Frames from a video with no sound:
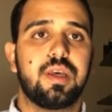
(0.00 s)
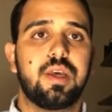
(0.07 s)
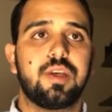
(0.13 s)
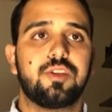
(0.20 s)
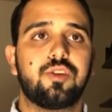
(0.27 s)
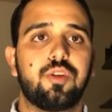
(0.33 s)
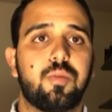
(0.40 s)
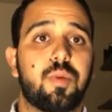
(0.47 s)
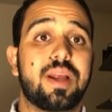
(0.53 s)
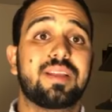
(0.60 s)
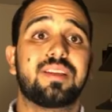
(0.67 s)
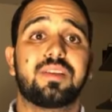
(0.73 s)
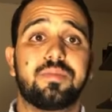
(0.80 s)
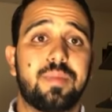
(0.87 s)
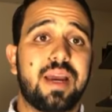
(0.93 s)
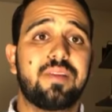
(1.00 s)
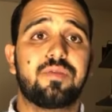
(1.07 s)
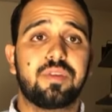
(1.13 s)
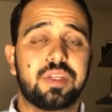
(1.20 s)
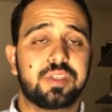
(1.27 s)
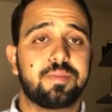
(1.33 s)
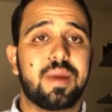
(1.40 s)
So the practice of
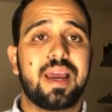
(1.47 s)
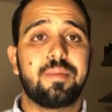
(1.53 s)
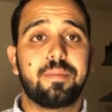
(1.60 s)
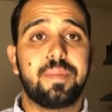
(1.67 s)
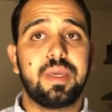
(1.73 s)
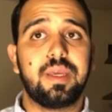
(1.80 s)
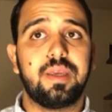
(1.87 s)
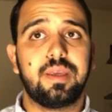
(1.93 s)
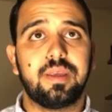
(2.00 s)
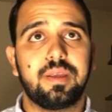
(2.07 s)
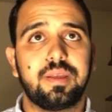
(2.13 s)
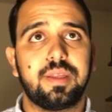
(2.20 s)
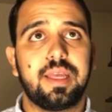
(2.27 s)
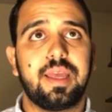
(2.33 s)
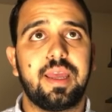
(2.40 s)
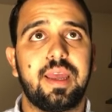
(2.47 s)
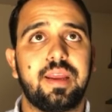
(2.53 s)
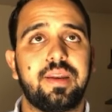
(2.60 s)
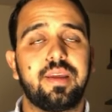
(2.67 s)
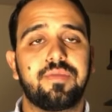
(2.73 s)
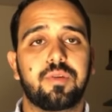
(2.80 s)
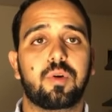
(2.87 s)
mindfulness might be a
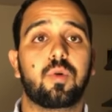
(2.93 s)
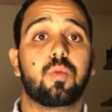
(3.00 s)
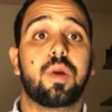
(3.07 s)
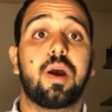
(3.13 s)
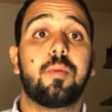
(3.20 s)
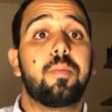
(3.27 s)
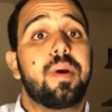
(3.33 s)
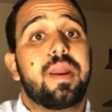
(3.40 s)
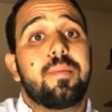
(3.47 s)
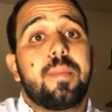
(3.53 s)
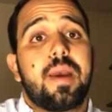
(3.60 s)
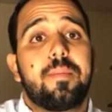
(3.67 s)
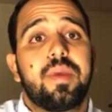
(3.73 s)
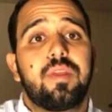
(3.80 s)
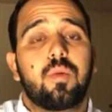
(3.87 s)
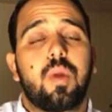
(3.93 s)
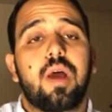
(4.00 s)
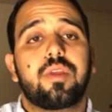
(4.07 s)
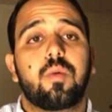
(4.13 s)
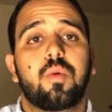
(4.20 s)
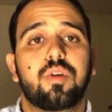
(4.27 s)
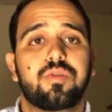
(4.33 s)
difficult route, but it might be the route
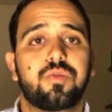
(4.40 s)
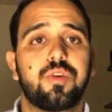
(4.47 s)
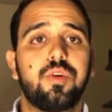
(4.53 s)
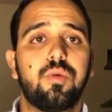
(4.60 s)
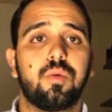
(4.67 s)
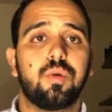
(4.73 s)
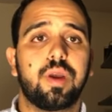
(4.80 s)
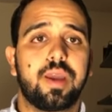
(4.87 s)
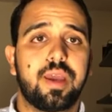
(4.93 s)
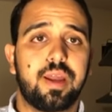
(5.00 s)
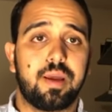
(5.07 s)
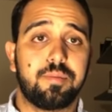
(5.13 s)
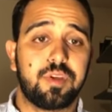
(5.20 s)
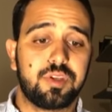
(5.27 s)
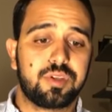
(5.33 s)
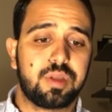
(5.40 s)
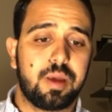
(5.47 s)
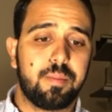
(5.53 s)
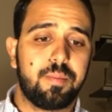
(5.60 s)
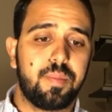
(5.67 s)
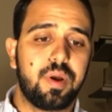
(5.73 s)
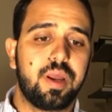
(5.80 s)
that works for you. Again, I'm
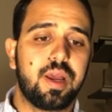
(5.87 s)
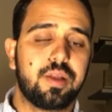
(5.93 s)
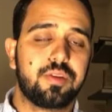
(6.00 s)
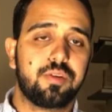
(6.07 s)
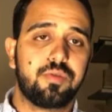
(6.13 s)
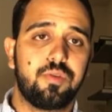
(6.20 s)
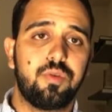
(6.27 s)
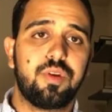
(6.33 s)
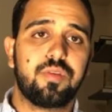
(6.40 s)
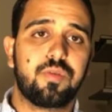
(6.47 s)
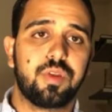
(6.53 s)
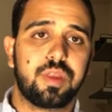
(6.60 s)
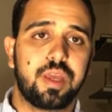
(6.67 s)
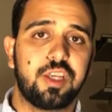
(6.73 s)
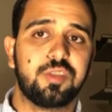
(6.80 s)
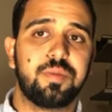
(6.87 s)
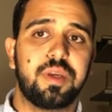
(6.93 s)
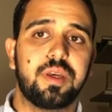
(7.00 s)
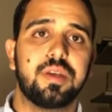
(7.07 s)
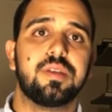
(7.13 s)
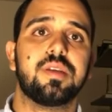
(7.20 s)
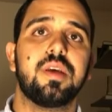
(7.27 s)
putting out there a few different things,
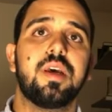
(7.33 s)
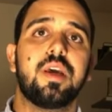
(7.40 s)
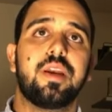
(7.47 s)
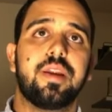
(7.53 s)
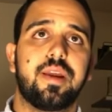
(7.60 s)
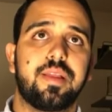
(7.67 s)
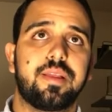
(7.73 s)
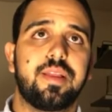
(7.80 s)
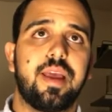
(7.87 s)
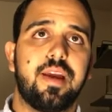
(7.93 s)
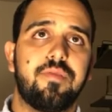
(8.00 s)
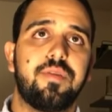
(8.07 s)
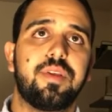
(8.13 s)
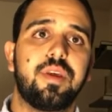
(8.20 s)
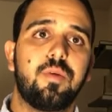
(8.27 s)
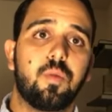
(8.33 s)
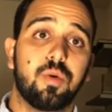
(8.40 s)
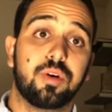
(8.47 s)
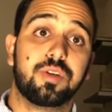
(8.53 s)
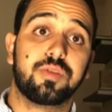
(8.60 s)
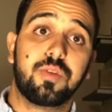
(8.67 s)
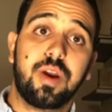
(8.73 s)
because not everything
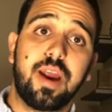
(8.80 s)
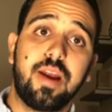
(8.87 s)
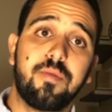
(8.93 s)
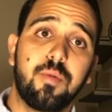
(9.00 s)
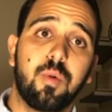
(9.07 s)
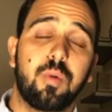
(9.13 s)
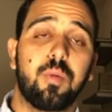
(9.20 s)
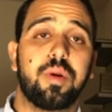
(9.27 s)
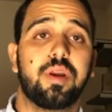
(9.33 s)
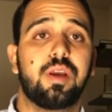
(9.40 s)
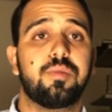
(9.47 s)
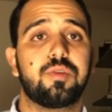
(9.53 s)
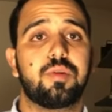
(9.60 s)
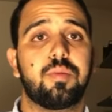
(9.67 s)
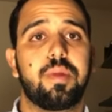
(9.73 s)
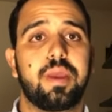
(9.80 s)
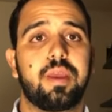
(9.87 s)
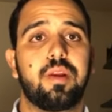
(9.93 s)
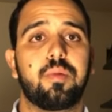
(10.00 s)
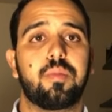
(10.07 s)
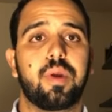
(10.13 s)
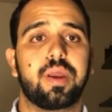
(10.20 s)
works for everyone when it comes to
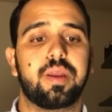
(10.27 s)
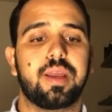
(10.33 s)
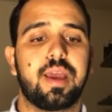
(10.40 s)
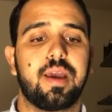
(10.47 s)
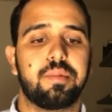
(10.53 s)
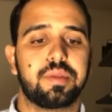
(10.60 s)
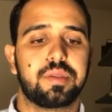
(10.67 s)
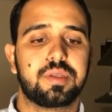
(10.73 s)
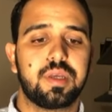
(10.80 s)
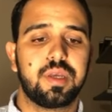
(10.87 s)
making or breaking habits.